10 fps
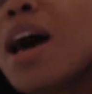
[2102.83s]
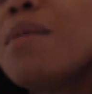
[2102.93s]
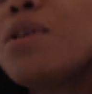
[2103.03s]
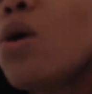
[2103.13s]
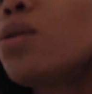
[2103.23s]

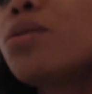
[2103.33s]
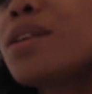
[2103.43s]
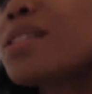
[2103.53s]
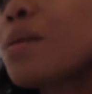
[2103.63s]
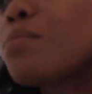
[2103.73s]
I mean, although
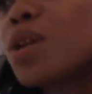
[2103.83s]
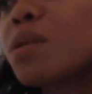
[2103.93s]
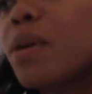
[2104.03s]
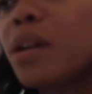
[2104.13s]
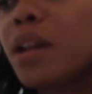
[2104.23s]
there's like
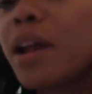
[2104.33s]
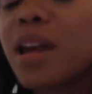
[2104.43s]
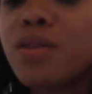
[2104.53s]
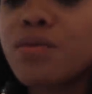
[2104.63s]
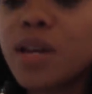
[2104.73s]
books about it that I
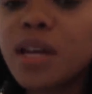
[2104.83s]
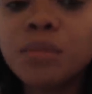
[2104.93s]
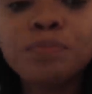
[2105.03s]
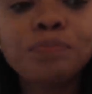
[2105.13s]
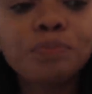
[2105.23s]
can
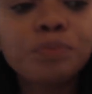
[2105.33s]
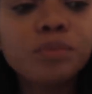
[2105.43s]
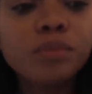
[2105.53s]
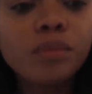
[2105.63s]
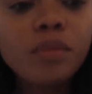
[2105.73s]
read,
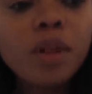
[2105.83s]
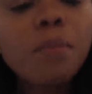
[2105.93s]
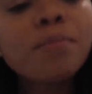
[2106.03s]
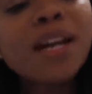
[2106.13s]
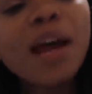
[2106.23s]

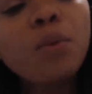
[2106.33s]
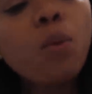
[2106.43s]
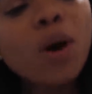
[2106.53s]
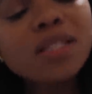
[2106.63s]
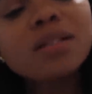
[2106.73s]
but I
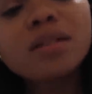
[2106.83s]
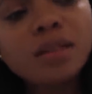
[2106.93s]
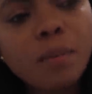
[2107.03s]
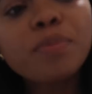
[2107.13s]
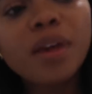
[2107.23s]
wanted
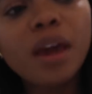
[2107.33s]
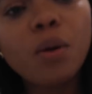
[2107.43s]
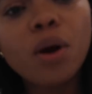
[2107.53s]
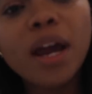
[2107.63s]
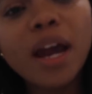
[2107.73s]

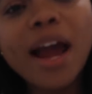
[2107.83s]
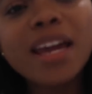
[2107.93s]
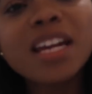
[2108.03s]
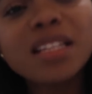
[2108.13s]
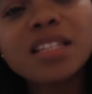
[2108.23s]
something where I
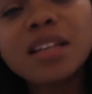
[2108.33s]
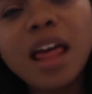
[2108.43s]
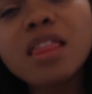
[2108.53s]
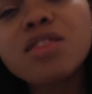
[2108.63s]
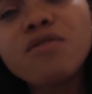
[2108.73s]
can see
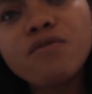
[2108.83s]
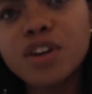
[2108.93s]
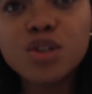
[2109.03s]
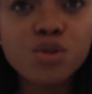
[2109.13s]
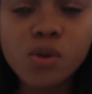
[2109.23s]
like the
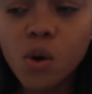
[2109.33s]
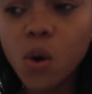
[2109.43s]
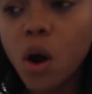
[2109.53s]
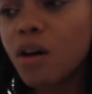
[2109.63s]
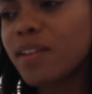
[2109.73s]

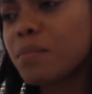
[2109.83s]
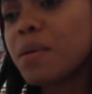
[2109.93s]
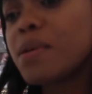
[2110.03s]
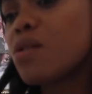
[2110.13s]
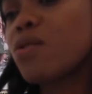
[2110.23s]
visual of like
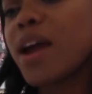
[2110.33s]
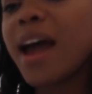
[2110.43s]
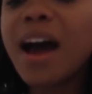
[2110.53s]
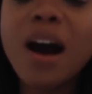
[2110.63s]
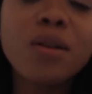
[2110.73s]
maybe her
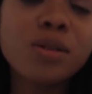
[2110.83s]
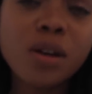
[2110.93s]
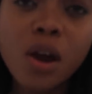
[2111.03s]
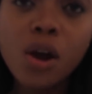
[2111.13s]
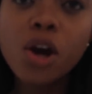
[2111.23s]
house,
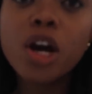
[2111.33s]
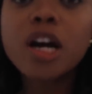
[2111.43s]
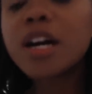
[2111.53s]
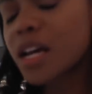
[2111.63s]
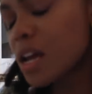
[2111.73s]
her
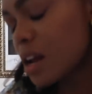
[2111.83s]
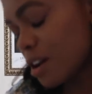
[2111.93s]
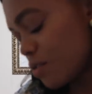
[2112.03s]
cooking and